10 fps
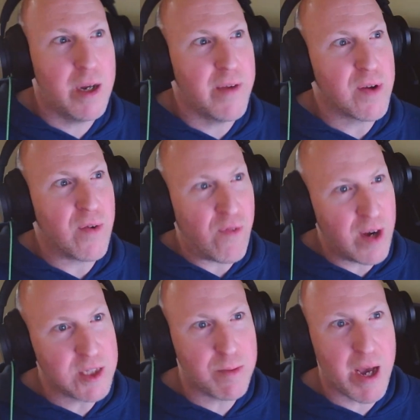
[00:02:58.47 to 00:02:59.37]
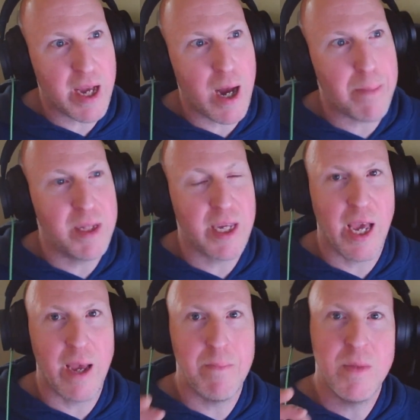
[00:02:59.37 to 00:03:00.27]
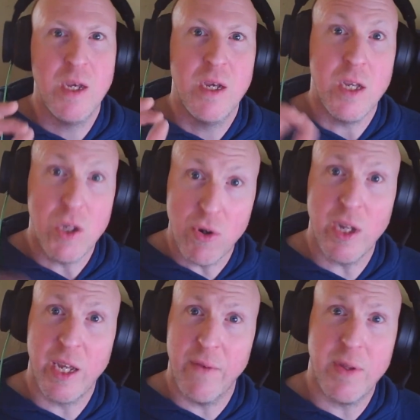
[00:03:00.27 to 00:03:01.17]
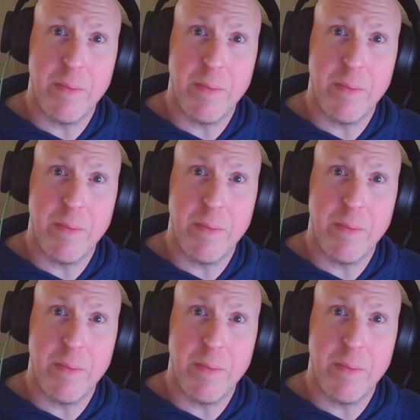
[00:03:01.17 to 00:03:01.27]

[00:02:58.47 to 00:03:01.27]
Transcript: If your friends buy a copy of the game, you can give them